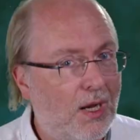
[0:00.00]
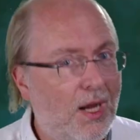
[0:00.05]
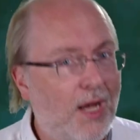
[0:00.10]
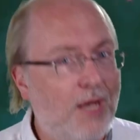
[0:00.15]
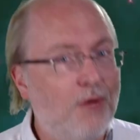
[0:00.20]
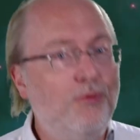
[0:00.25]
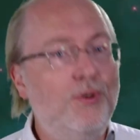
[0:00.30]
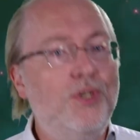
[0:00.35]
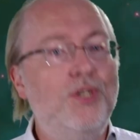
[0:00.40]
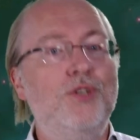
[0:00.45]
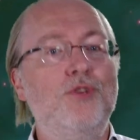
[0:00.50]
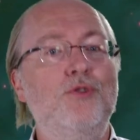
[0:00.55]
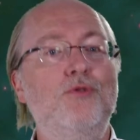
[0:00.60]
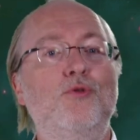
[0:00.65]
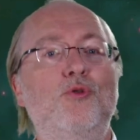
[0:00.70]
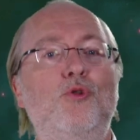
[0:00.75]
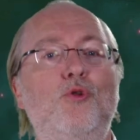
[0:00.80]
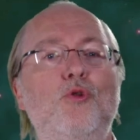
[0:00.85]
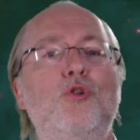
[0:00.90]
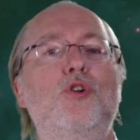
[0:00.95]
I wish
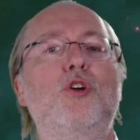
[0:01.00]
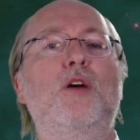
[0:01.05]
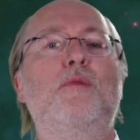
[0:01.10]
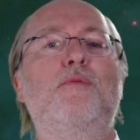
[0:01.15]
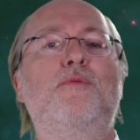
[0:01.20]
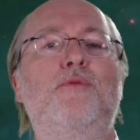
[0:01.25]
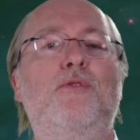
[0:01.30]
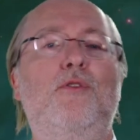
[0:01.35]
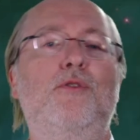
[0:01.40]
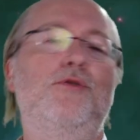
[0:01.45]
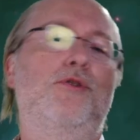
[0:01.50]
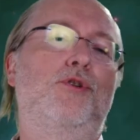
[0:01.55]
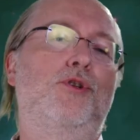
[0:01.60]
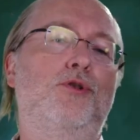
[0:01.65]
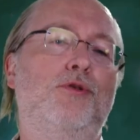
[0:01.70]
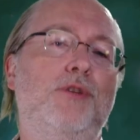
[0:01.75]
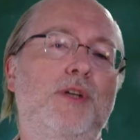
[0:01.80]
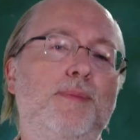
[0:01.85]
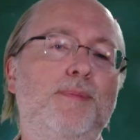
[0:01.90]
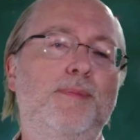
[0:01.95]
you good luck for your
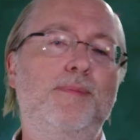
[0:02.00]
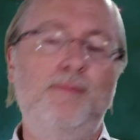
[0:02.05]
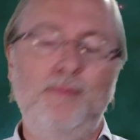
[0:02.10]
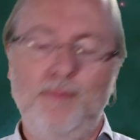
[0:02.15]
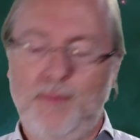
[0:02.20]
trip.